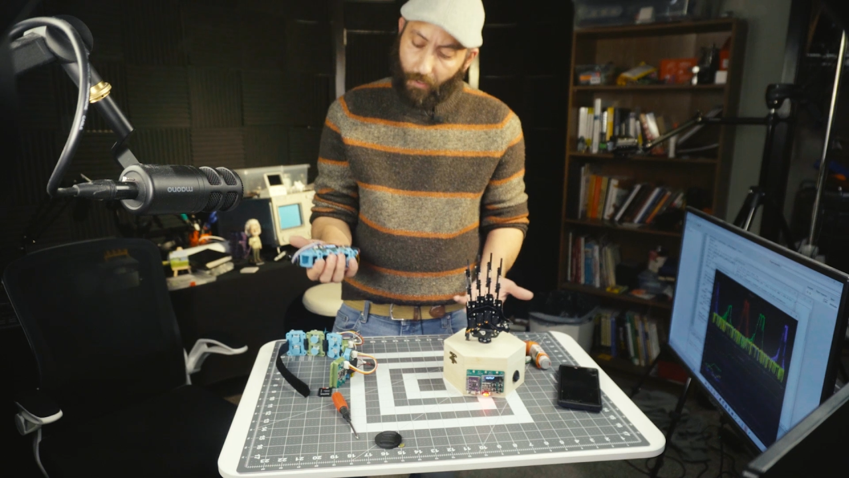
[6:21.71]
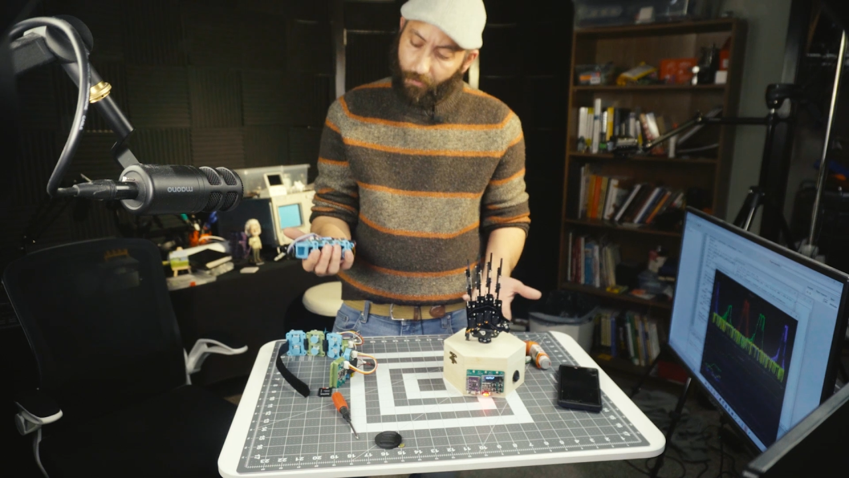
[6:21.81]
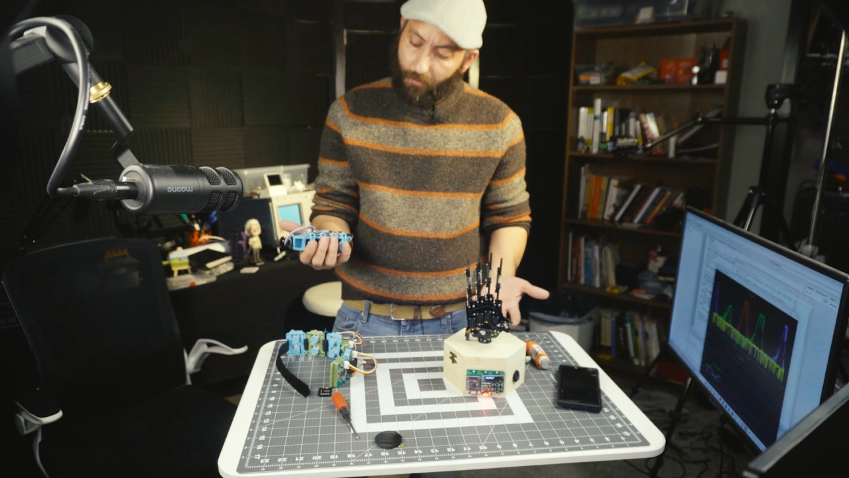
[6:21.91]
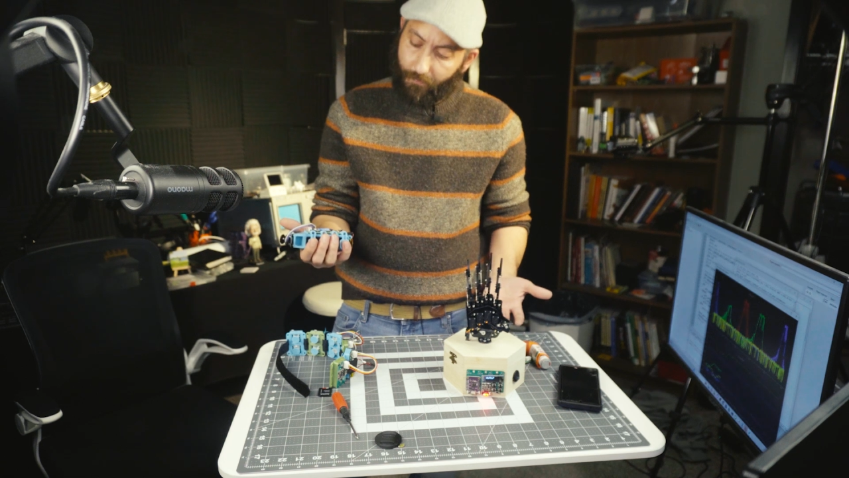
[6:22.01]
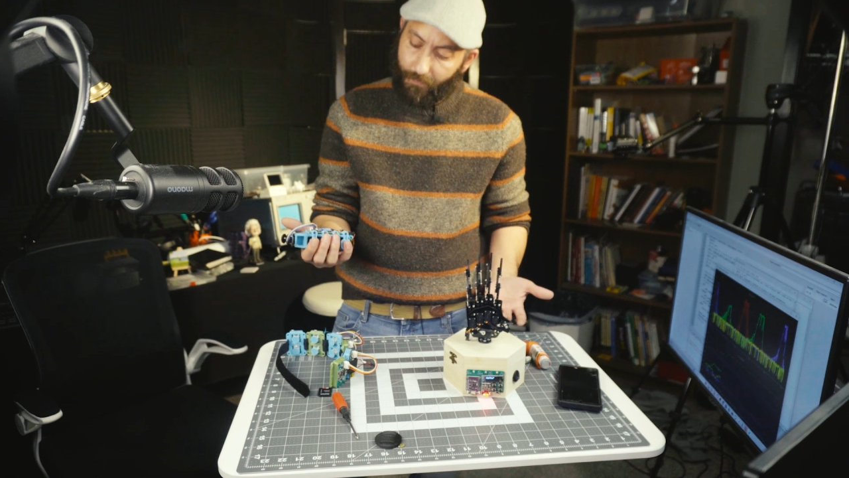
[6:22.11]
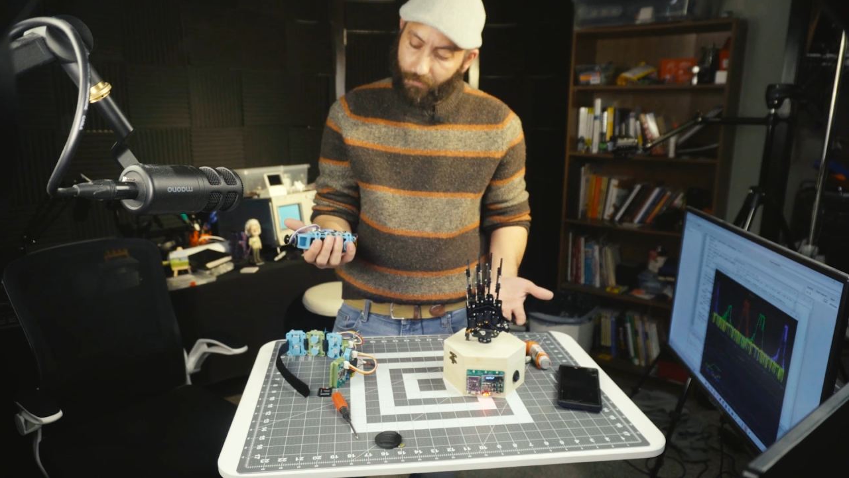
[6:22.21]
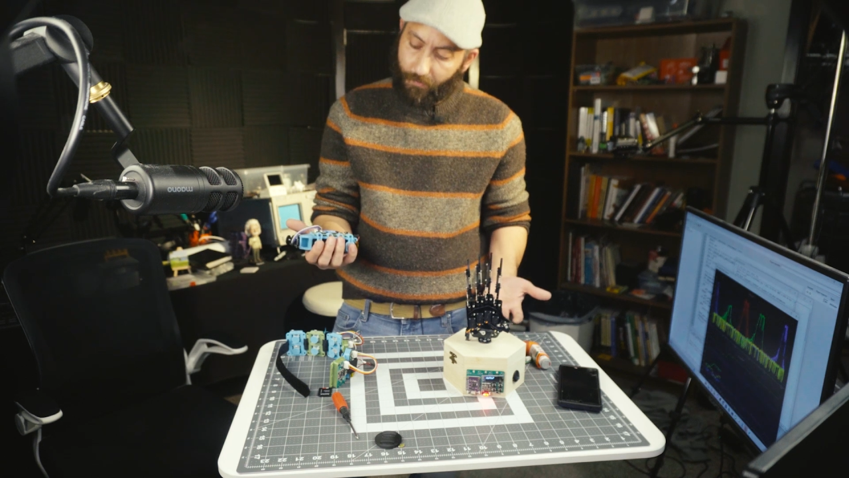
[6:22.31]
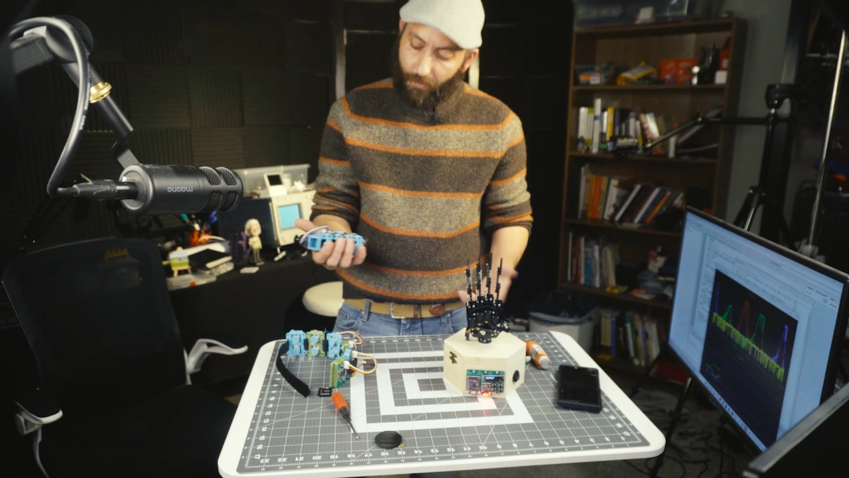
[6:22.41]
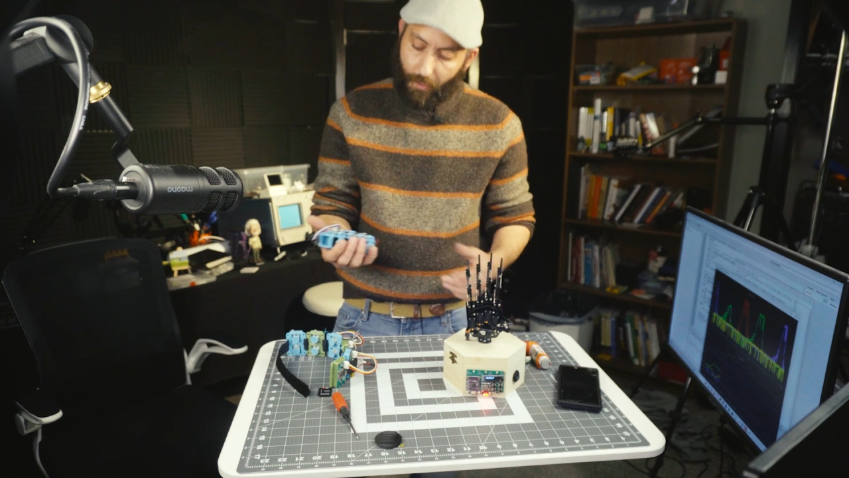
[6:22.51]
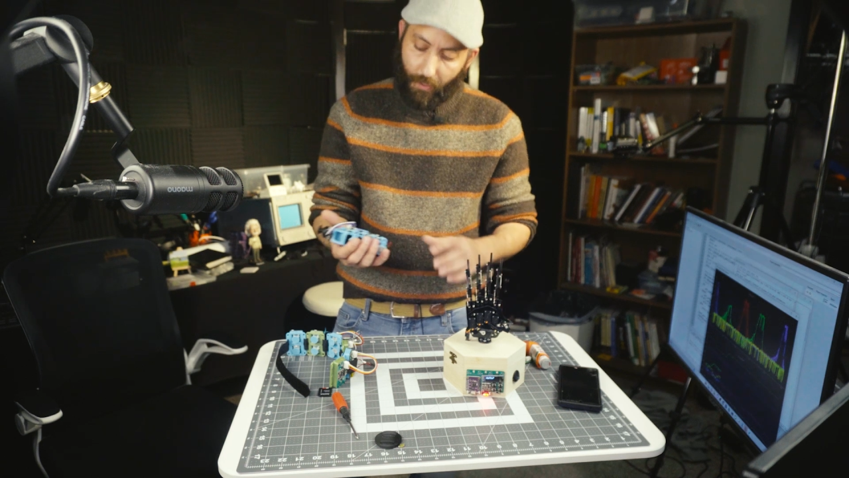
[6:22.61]
an
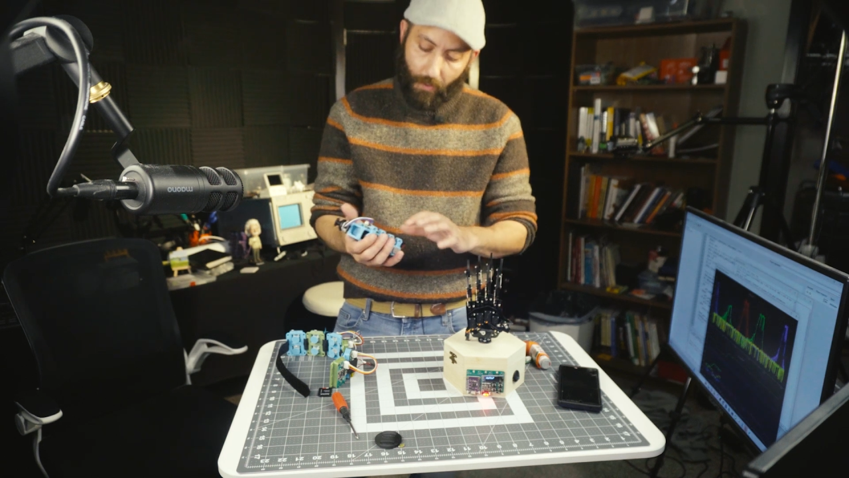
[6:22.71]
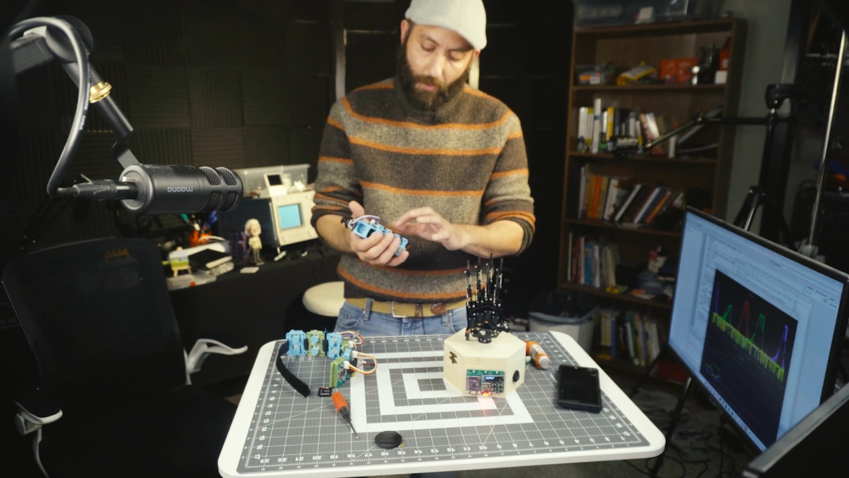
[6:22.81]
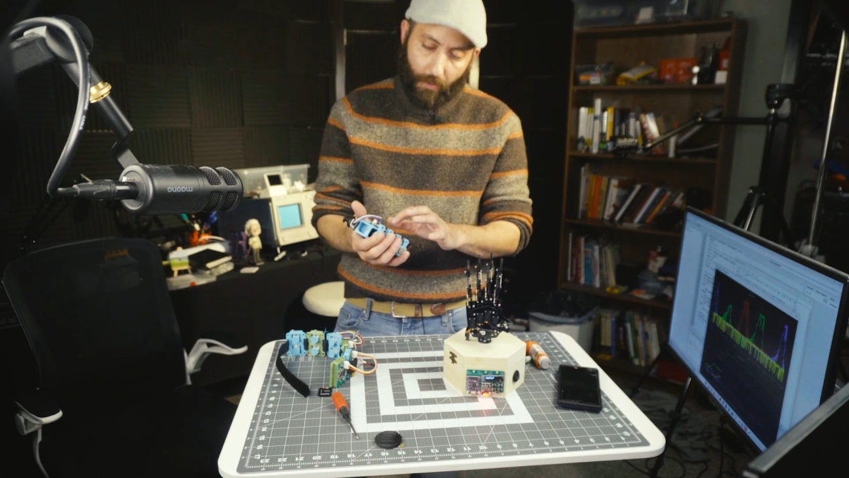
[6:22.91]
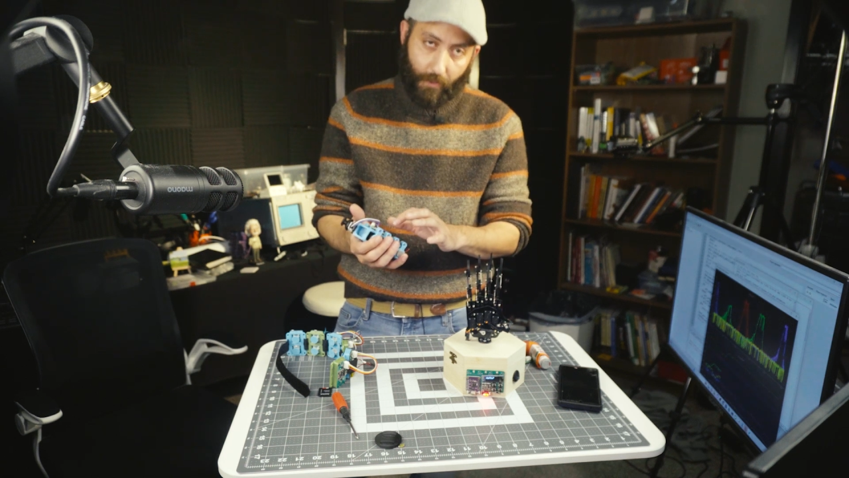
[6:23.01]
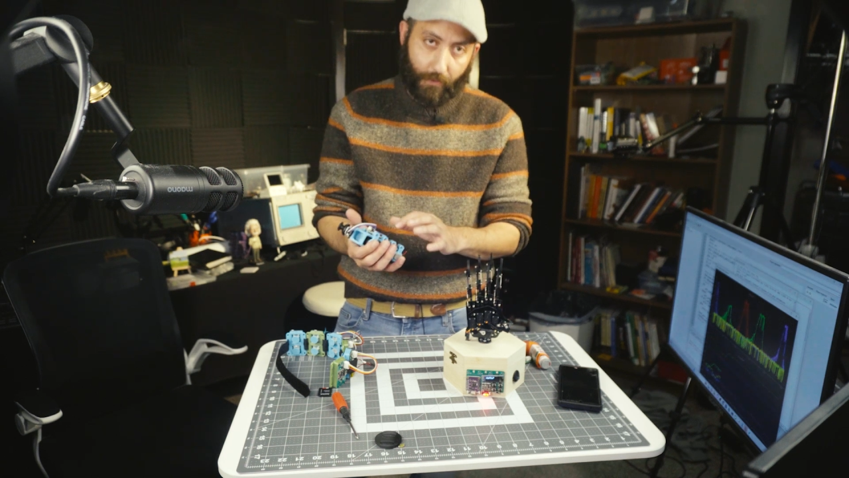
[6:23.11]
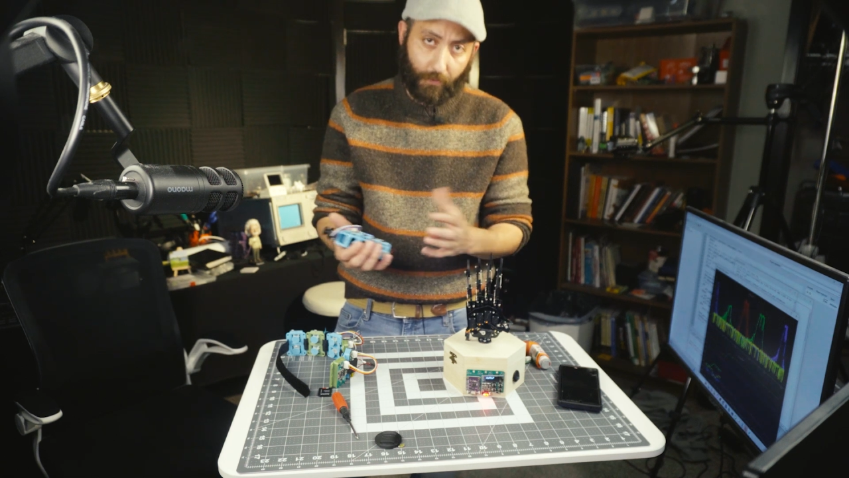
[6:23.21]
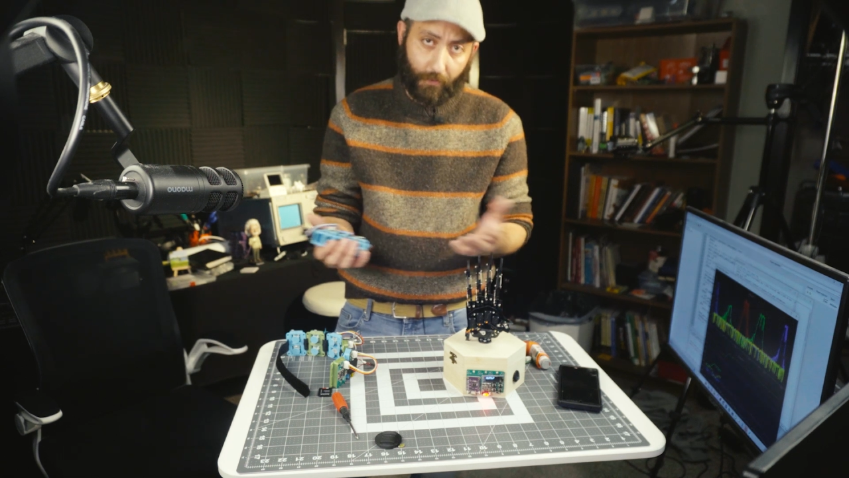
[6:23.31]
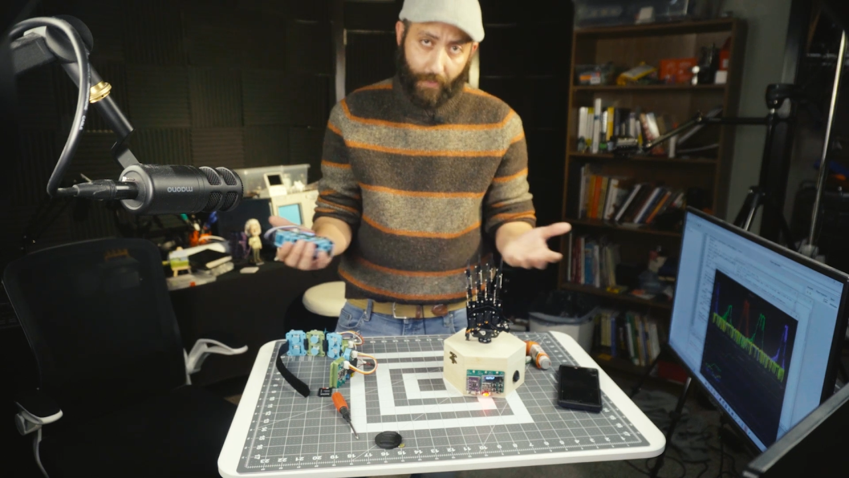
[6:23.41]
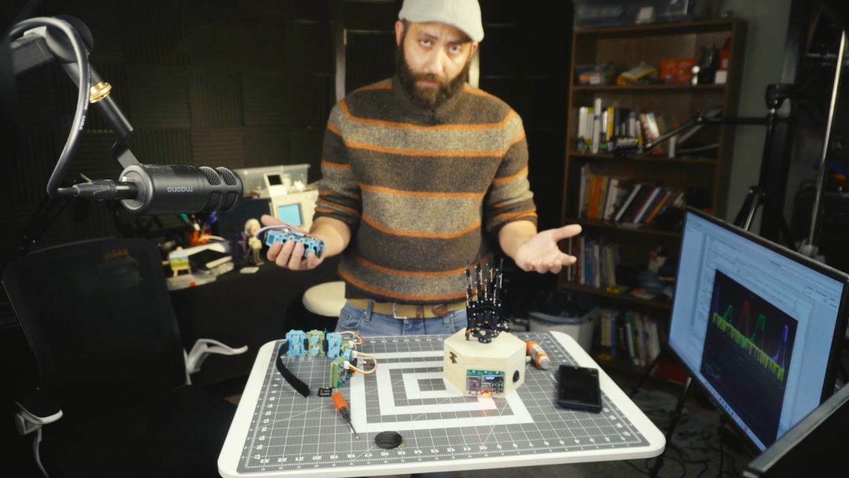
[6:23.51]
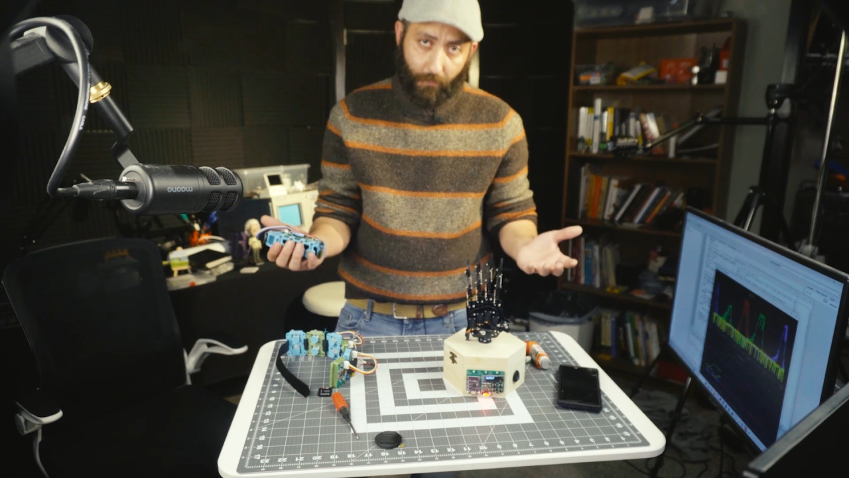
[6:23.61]
artificial neural
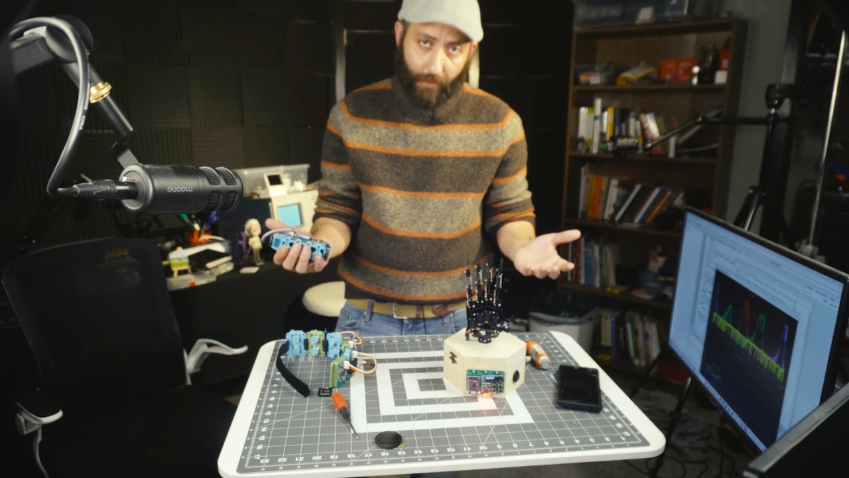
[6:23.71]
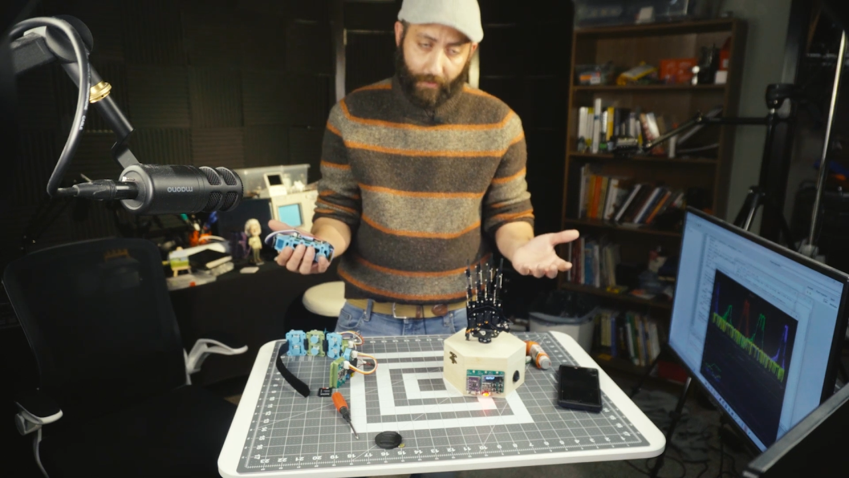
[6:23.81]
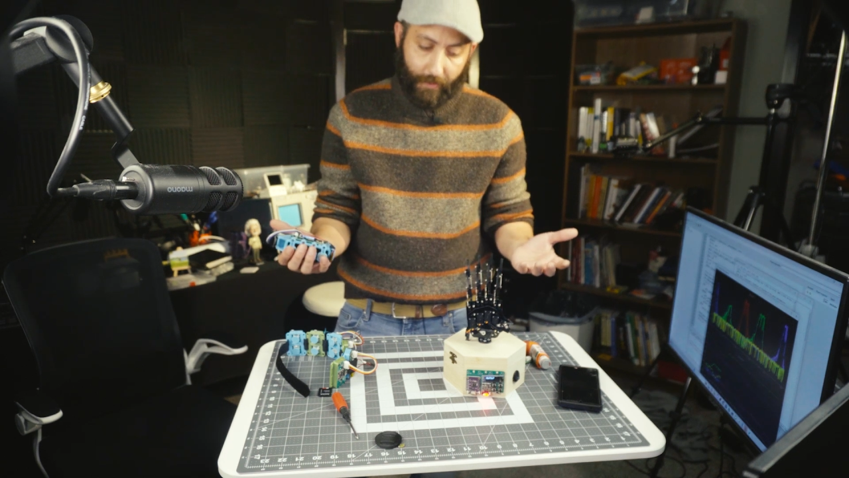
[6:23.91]
network